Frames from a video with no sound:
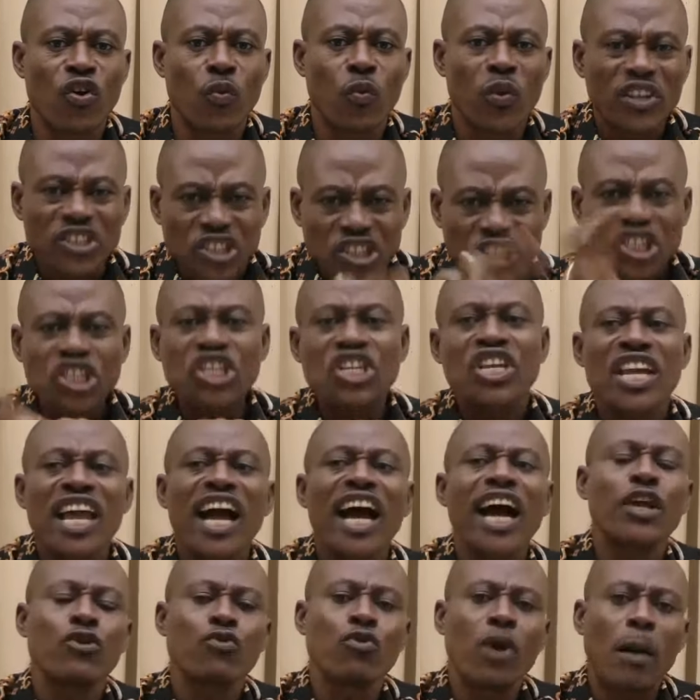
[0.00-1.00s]
will
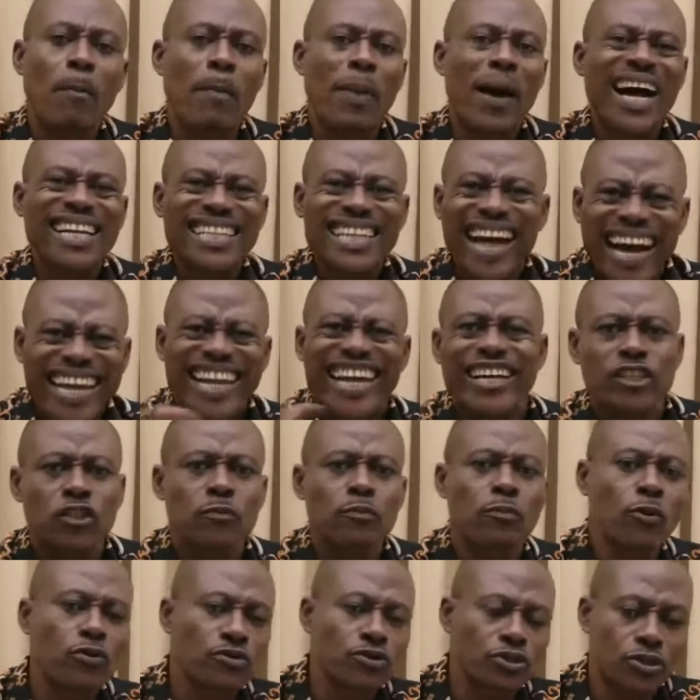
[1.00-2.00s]
tear you apart and
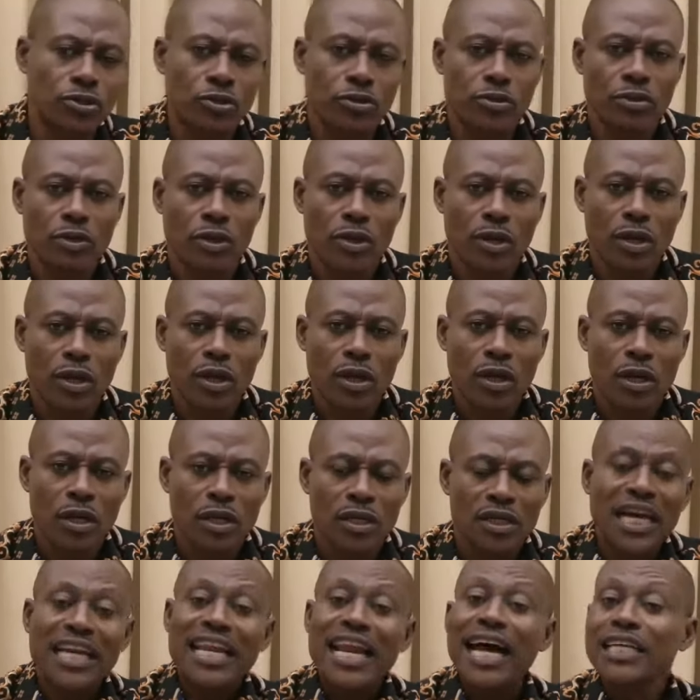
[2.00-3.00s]
expose you.
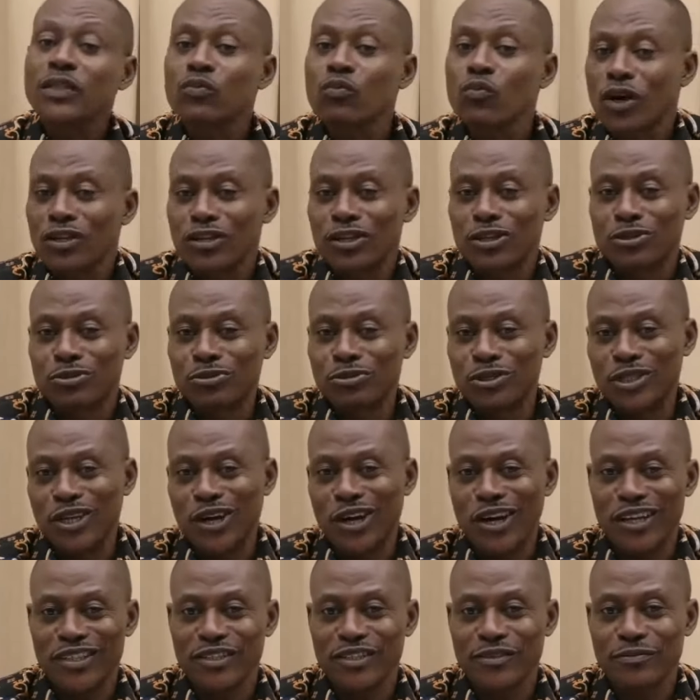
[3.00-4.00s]
Now that's what the truth
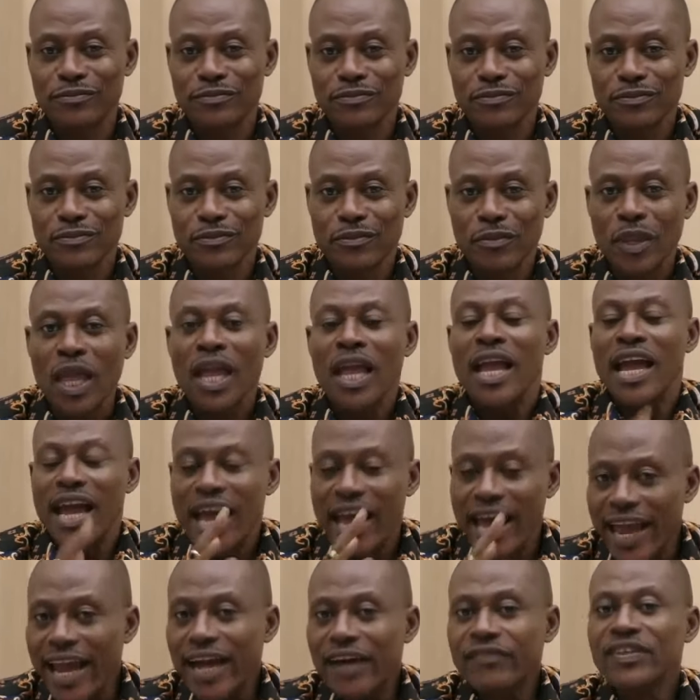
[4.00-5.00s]
does.
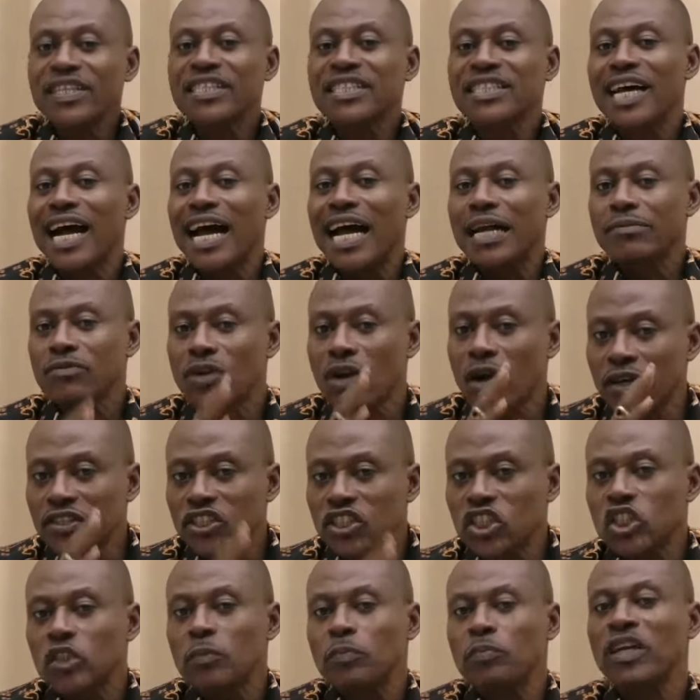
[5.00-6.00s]
Every time God
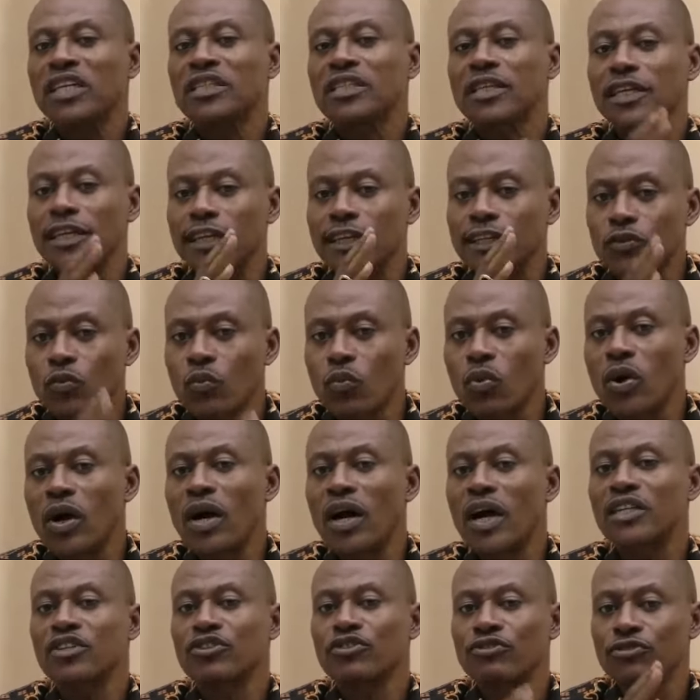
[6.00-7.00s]
speaks his
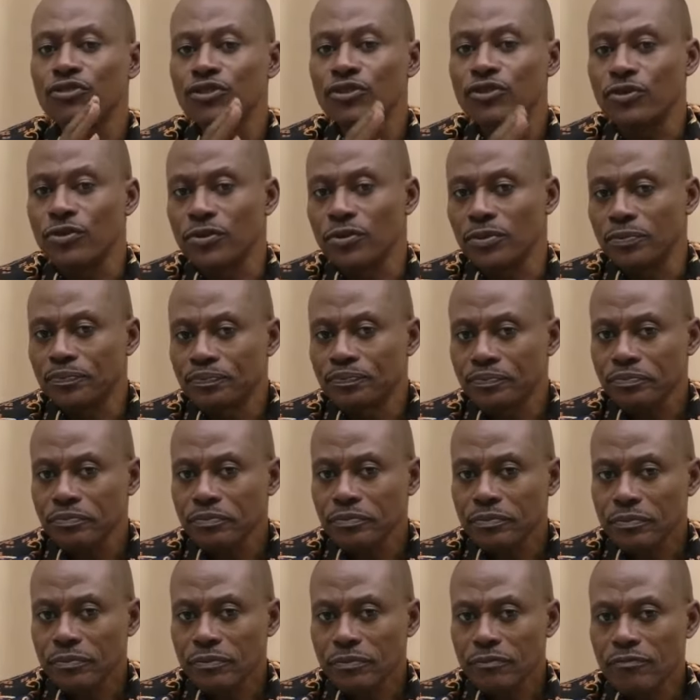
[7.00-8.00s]
word to you,
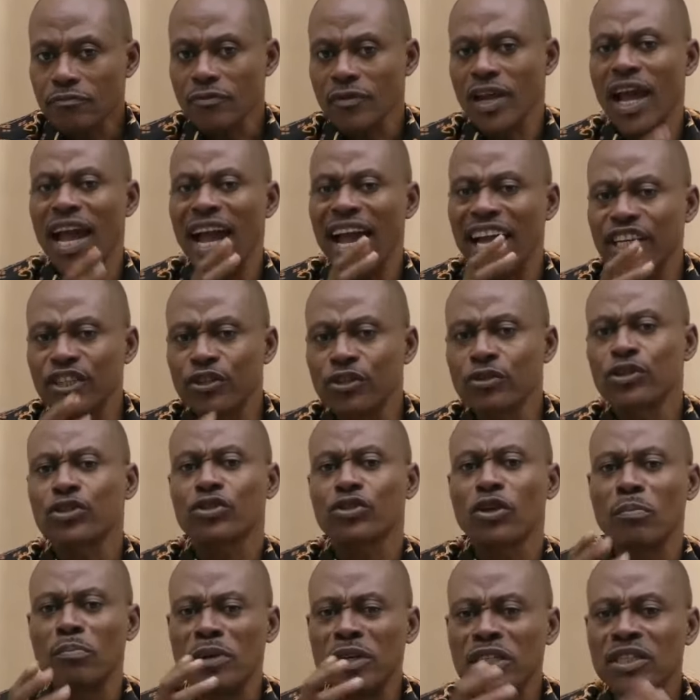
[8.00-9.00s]
and you
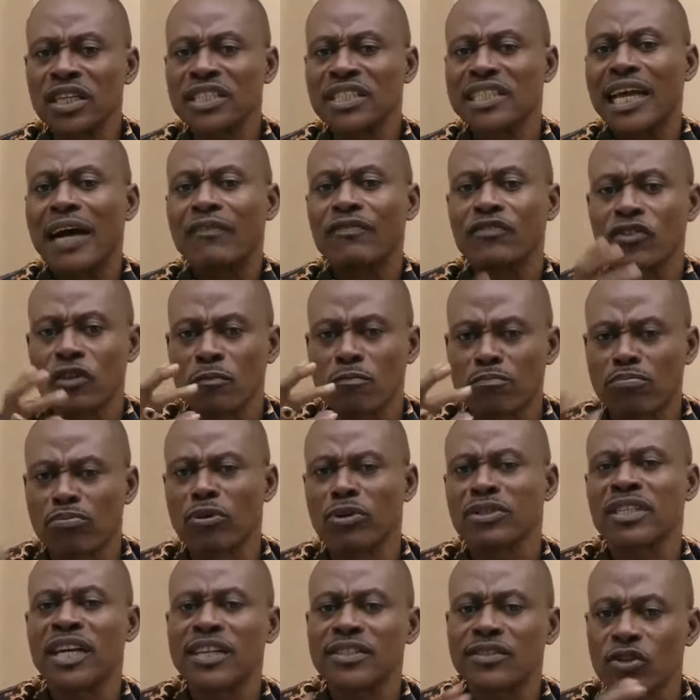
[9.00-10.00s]
submit yourself to the
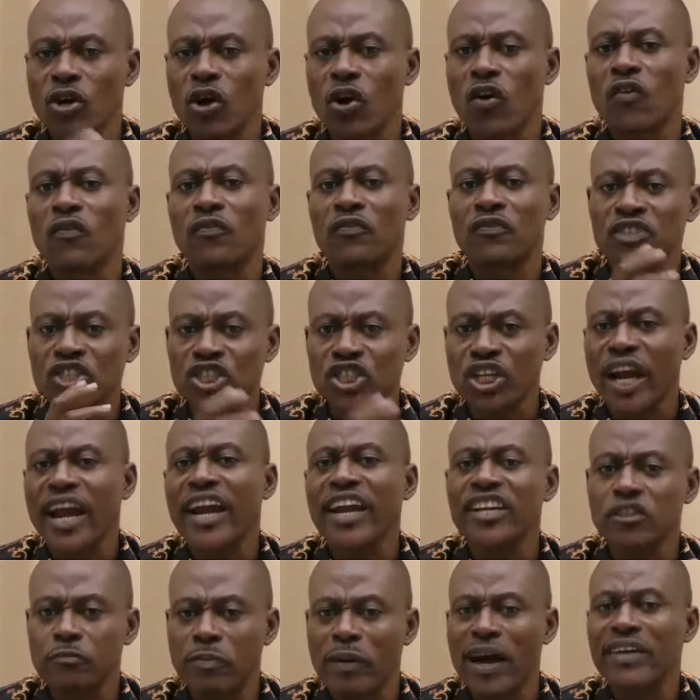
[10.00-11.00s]
process of
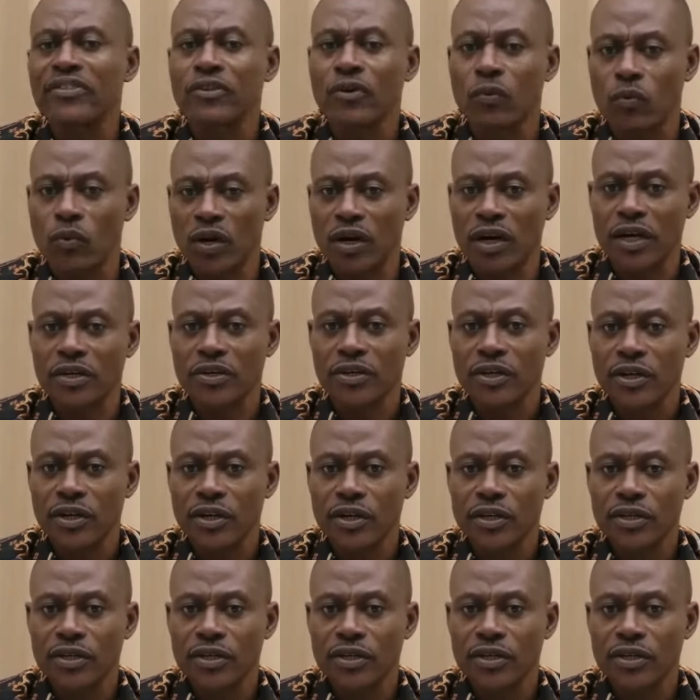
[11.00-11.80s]
change by the word,